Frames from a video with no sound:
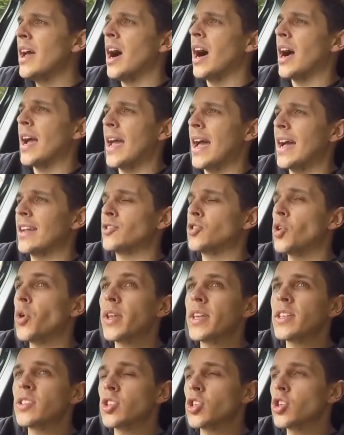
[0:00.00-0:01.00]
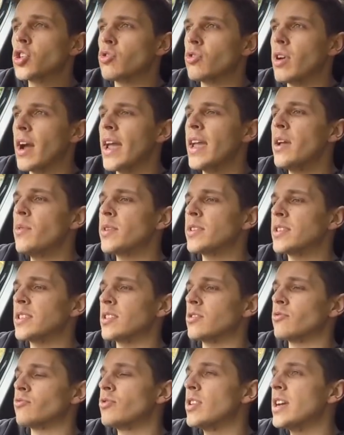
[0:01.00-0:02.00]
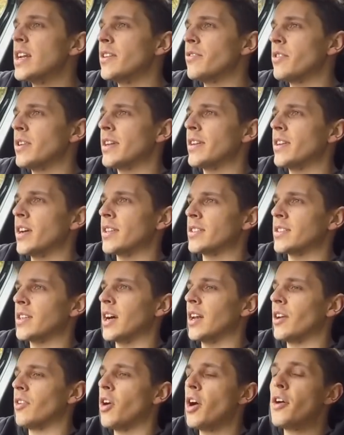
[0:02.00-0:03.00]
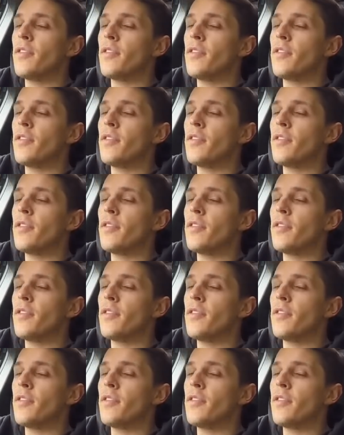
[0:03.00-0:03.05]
I had Donington grey, which is a really, really nice colour.